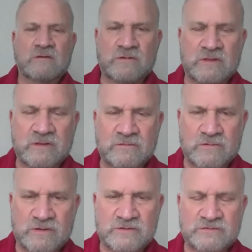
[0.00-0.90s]

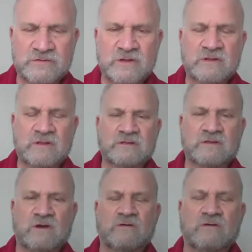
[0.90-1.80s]
relinquish, let
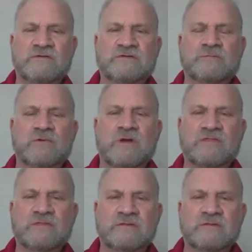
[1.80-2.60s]
go of each breath,